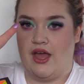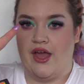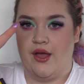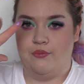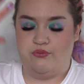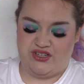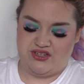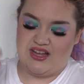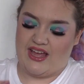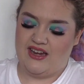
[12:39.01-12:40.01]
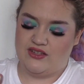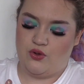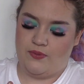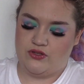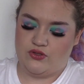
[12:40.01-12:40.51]
um, which again is
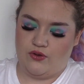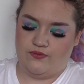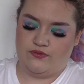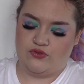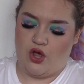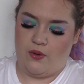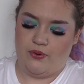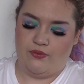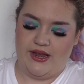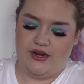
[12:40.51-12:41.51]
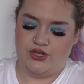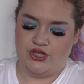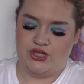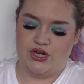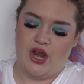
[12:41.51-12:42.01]
almost sort of
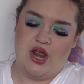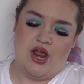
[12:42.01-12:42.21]
topperish